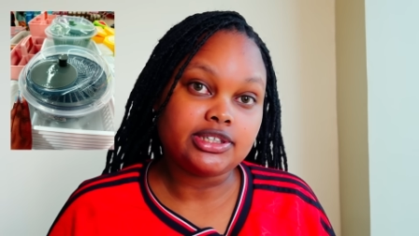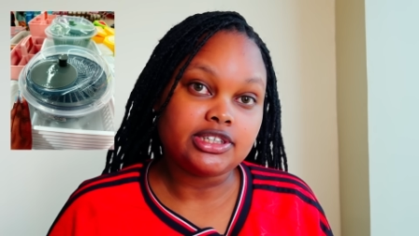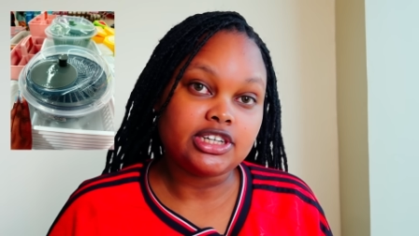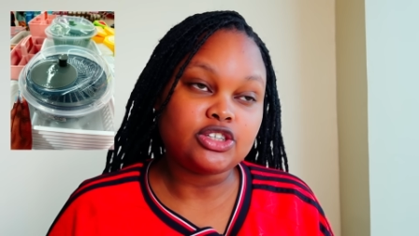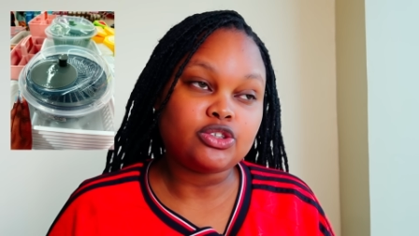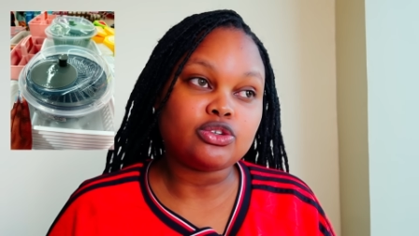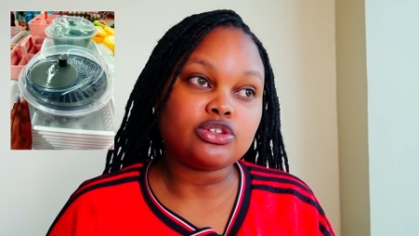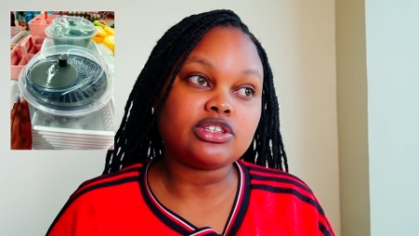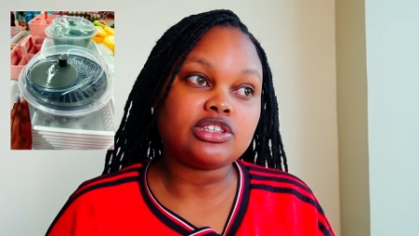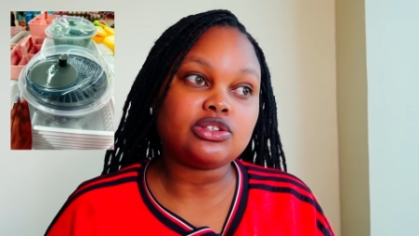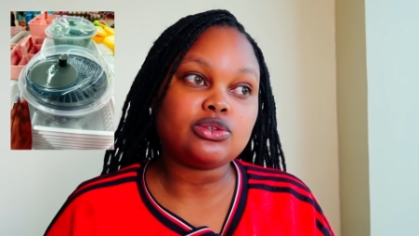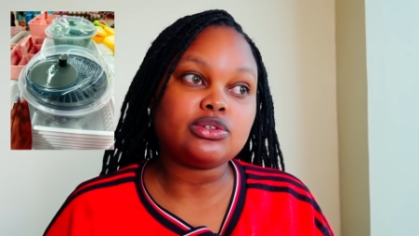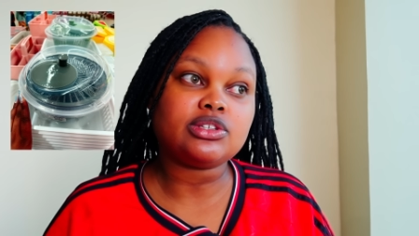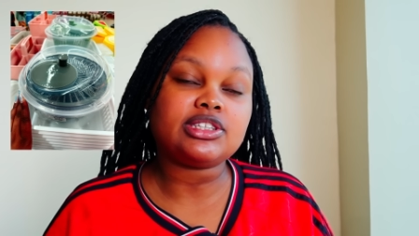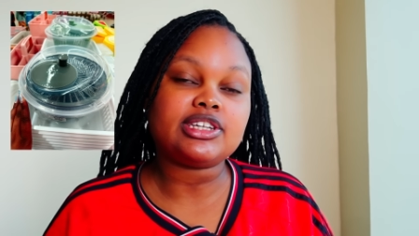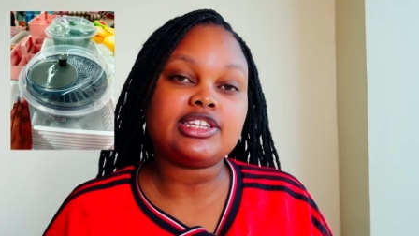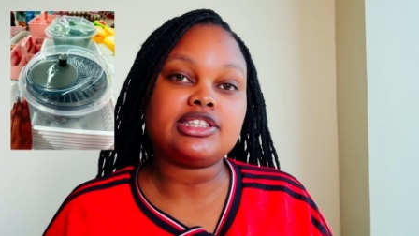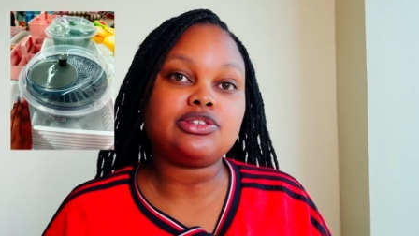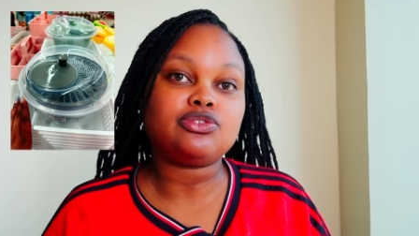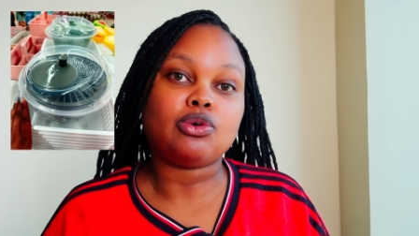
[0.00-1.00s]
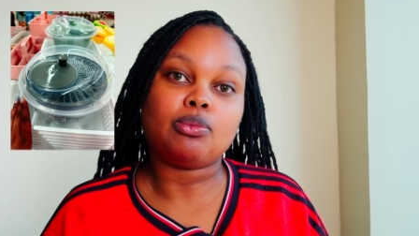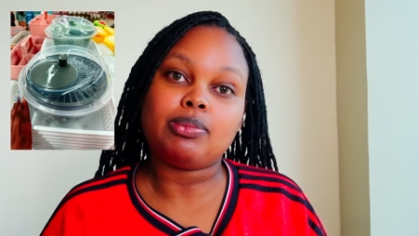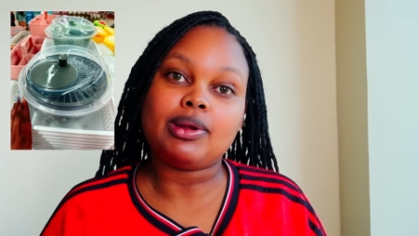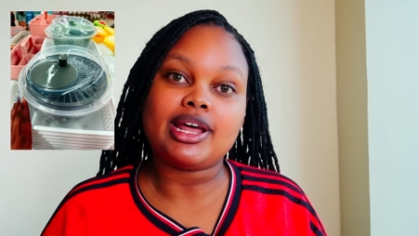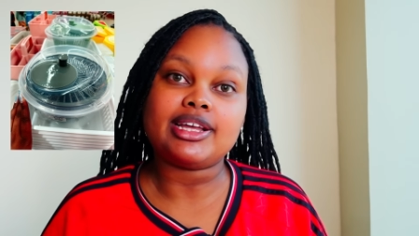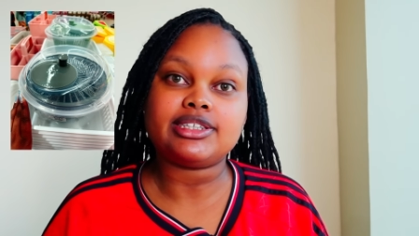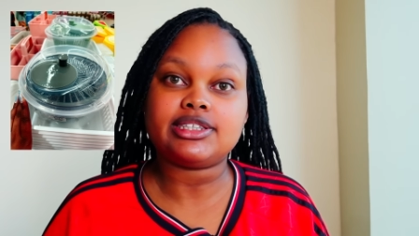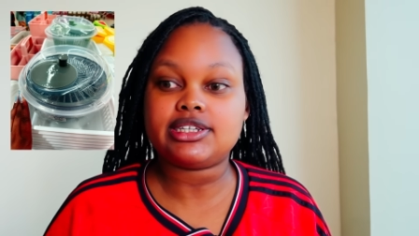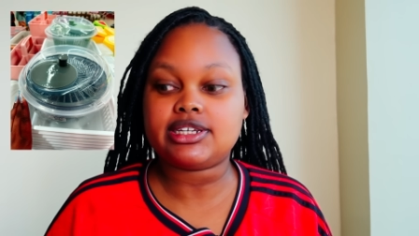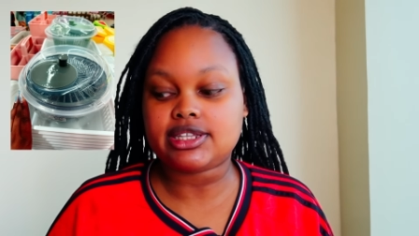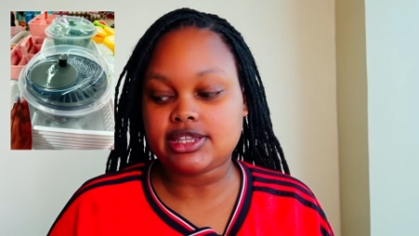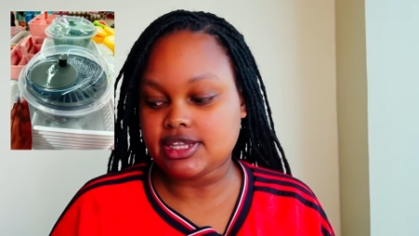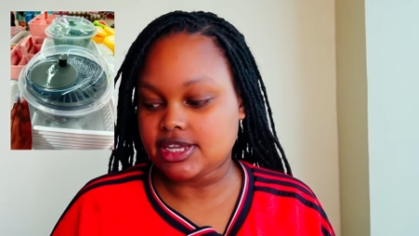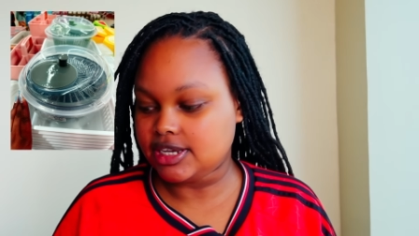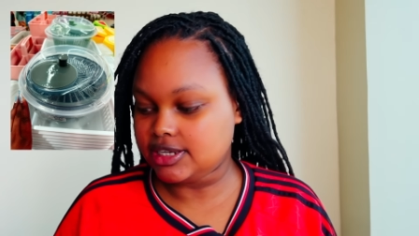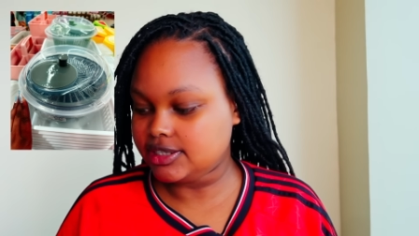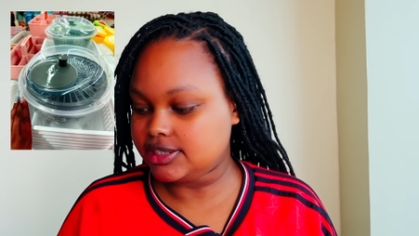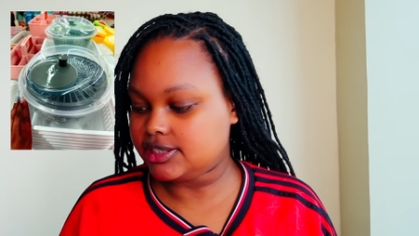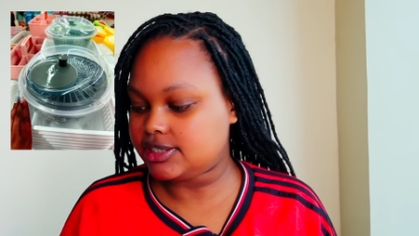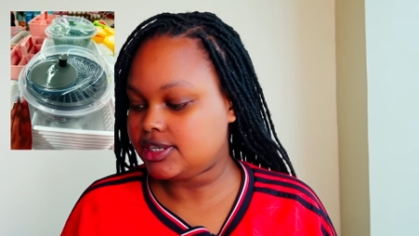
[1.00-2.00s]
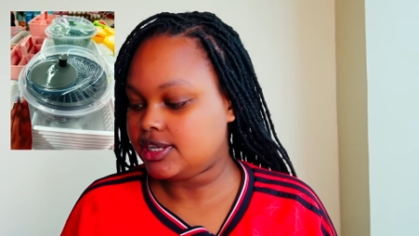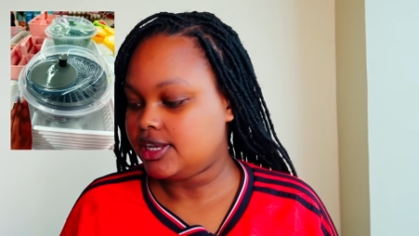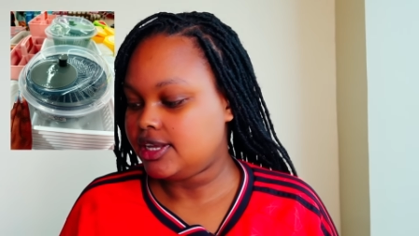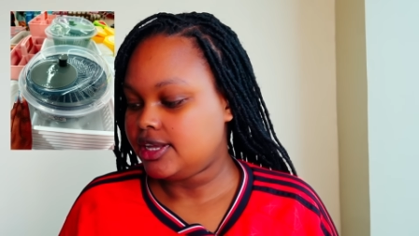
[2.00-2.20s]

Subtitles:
It was those sides for plastic things.